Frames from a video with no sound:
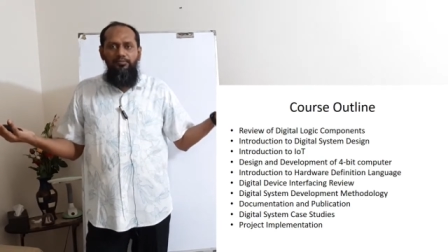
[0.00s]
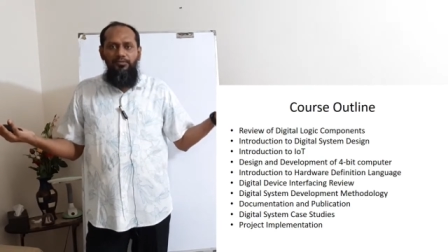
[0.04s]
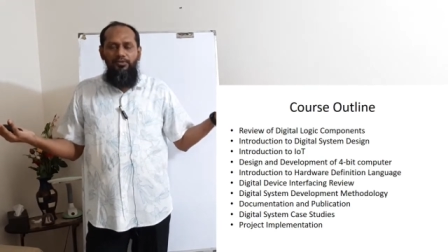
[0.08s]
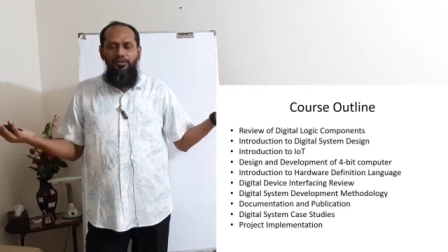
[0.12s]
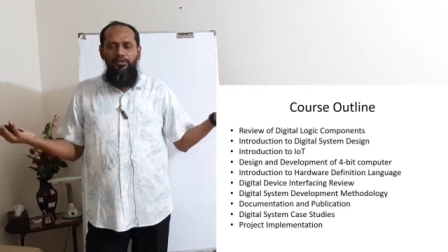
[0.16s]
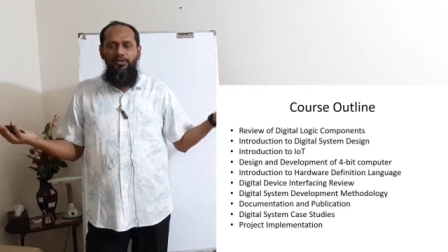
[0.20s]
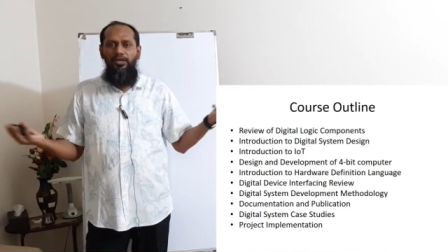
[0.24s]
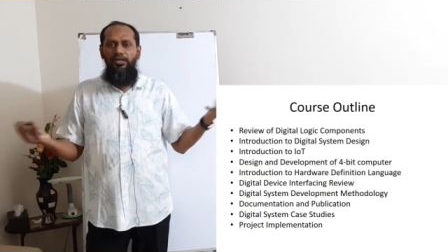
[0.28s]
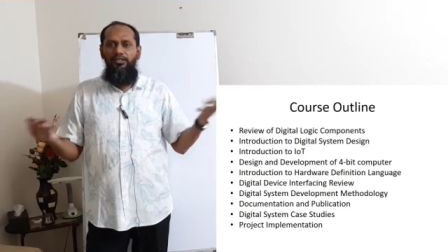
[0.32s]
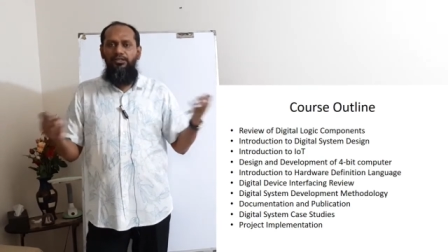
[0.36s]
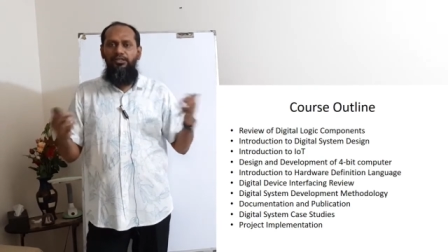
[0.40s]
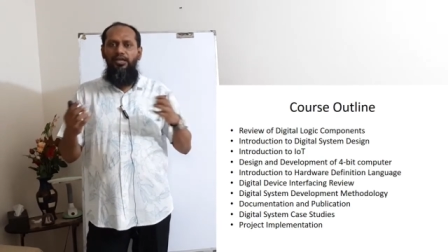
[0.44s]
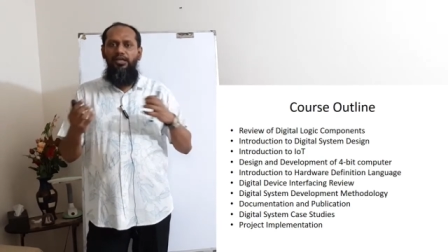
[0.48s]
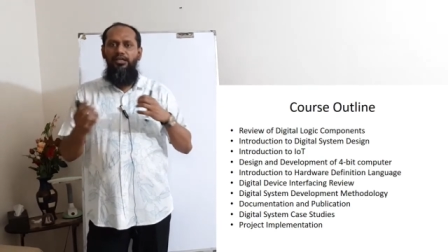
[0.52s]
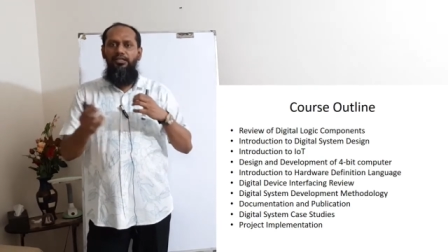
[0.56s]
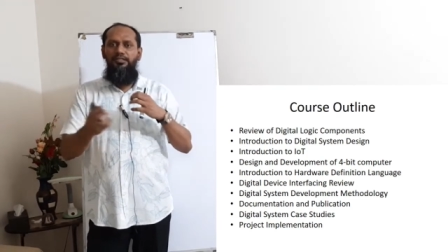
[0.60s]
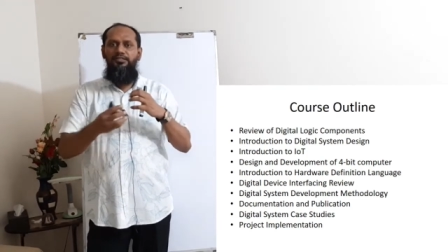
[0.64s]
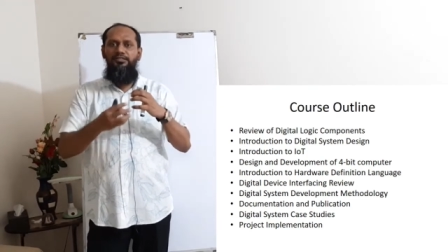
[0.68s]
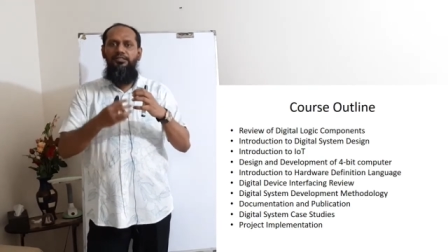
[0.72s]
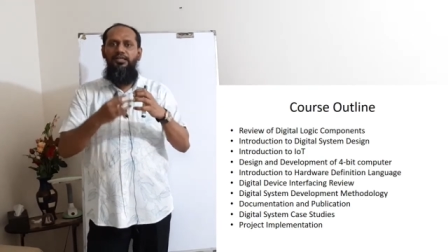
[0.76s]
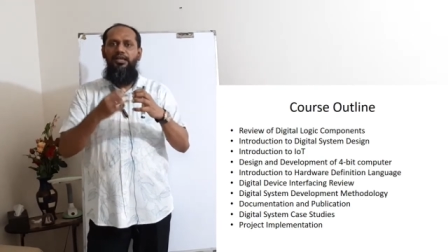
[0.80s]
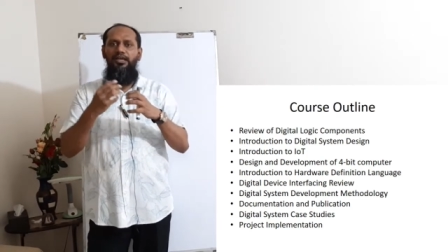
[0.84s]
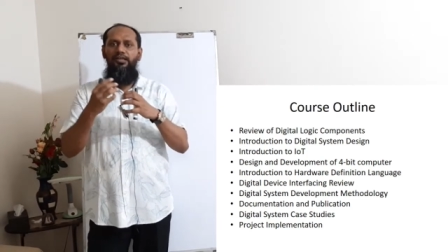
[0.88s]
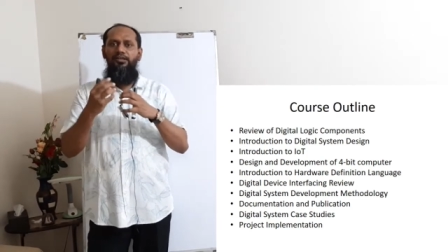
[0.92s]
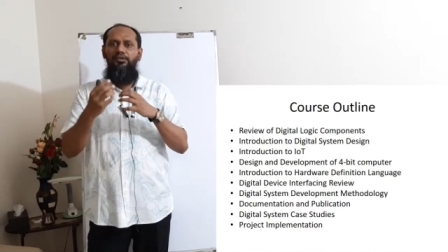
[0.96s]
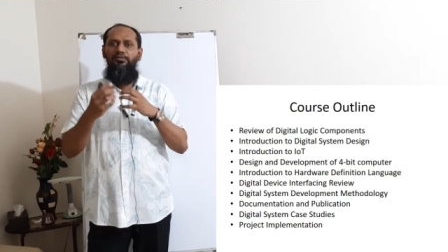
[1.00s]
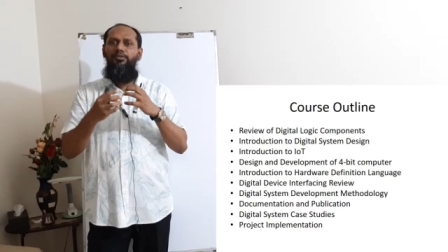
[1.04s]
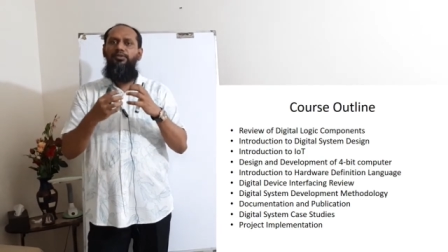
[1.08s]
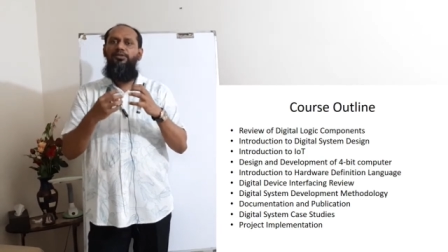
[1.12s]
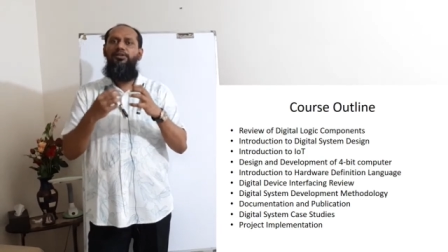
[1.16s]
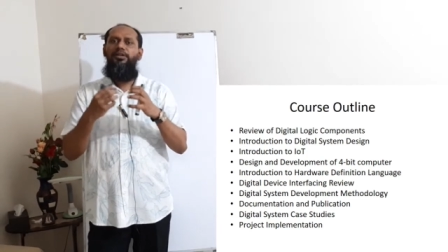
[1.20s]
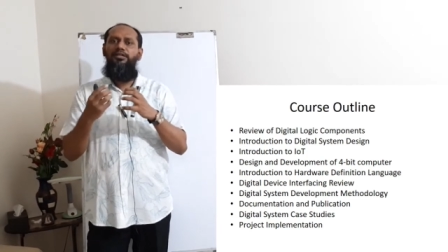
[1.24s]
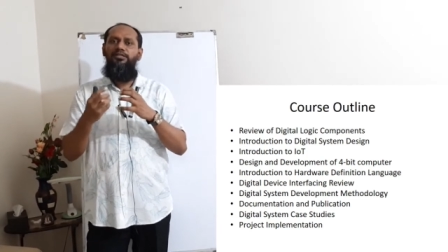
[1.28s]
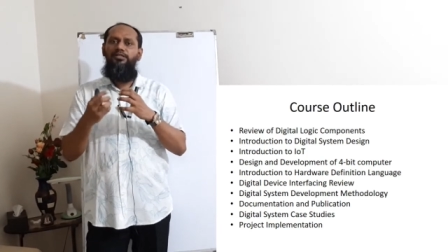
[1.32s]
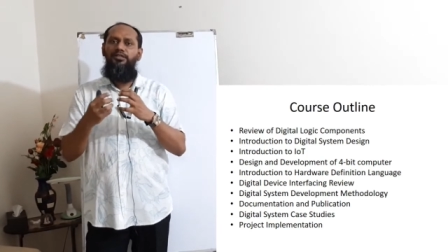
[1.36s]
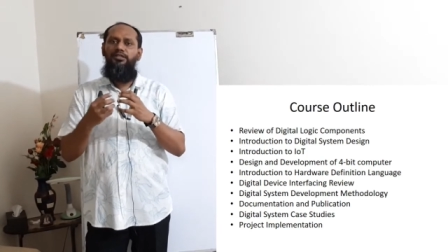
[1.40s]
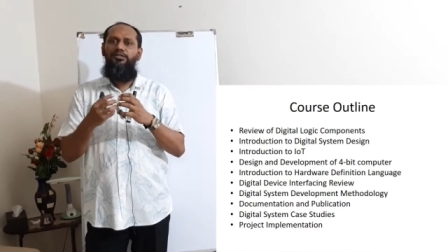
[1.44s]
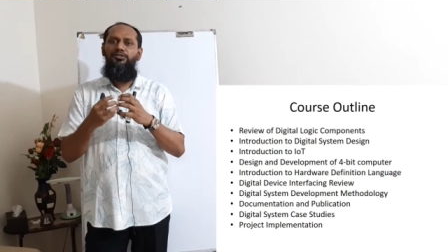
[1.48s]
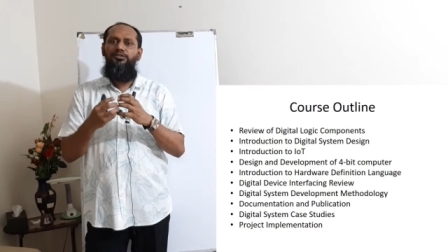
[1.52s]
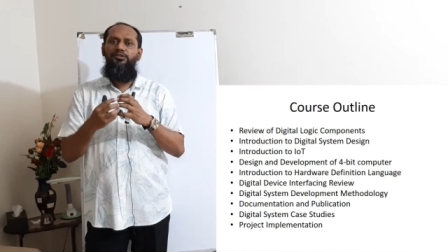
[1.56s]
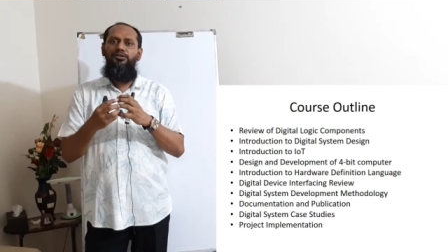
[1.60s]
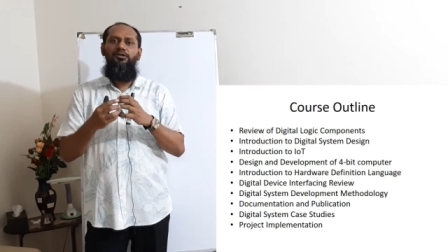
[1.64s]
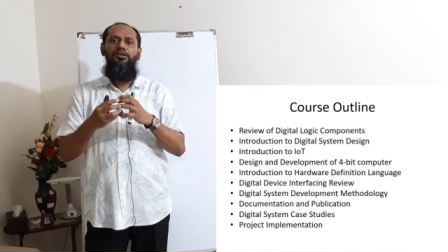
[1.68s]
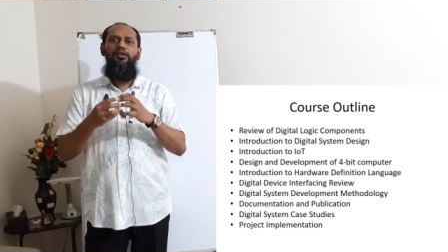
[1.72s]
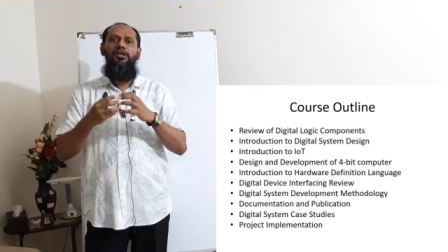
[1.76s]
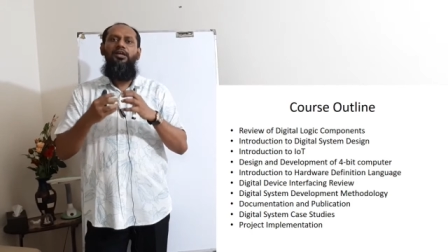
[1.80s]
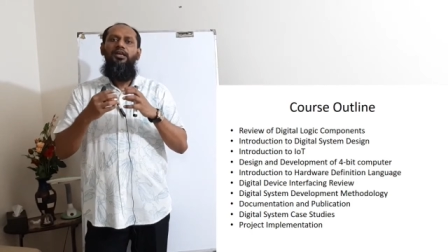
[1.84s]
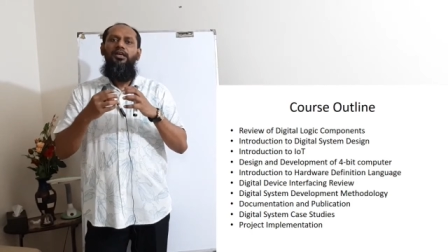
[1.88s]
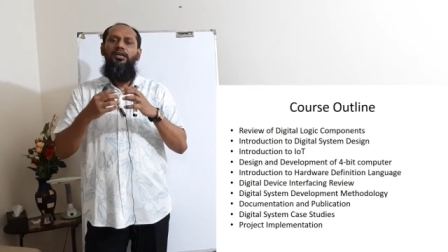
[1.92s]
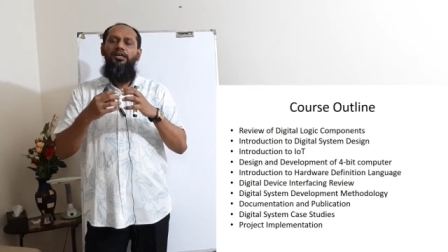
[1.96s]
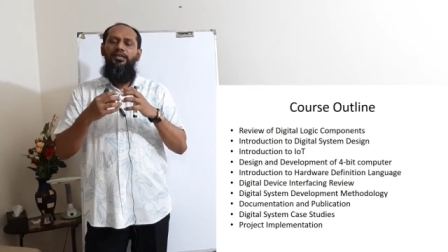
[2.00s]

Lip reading: Okay. The inside of the transistor